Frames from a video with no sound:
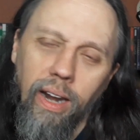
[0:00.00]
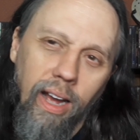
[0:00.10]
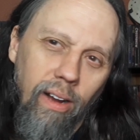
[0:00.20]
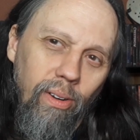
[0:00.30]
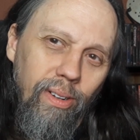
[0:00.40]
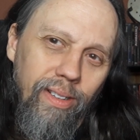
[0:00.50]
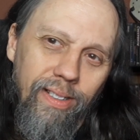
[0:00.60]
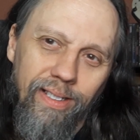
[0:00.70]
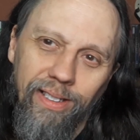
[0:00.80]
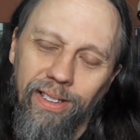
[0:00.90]
Now,
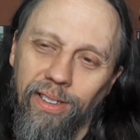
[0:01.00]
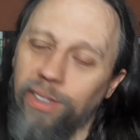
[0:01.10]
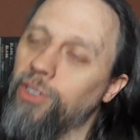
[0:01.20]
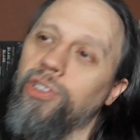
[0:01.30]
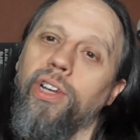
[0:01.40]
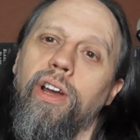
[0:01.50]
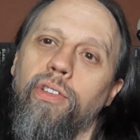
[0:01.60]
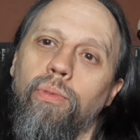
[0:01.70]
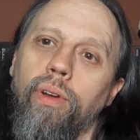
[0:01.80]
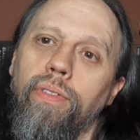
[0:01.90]
this is
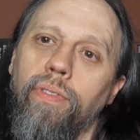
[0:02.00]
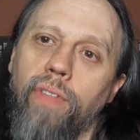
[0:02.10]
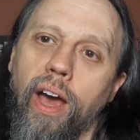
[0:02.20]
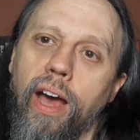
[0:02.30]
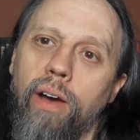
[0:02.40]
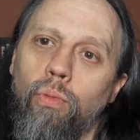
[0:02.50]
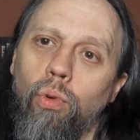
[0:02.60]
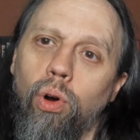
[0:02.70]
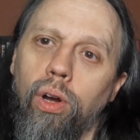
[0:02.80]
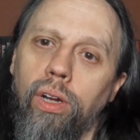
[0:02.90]
another one that
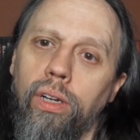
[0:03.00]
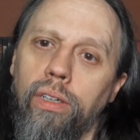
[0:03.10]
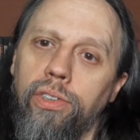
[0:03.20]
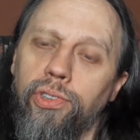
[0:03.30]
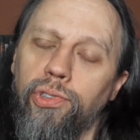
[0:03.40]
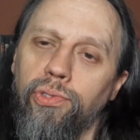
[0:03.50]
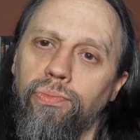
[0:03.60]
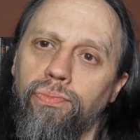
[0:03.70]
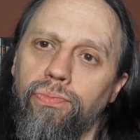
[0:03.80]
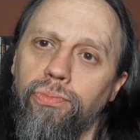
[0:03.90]
was
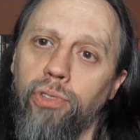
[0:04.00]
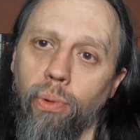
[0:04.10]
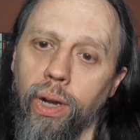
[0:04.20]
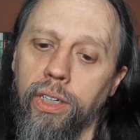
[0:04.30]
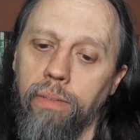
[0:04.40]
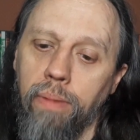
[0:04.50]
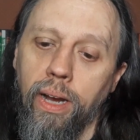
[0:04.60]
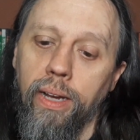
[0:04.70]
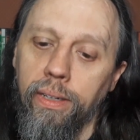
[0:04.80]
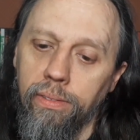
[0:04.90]
directed
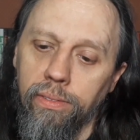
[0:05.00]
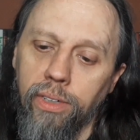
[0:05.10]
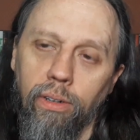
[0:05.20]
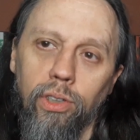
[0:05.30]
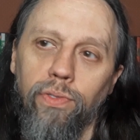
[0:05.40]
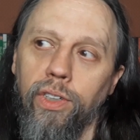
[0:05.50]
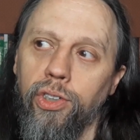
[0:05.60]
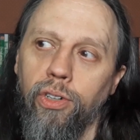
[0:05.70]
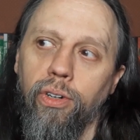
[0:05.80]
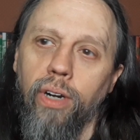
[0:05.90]
by Terence
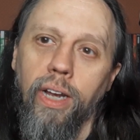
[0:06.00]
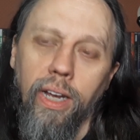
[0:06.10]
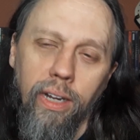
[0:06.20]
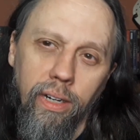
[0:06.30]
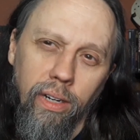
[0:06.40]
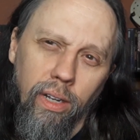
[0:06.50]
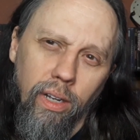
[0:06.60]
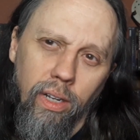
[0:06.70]
Fisher and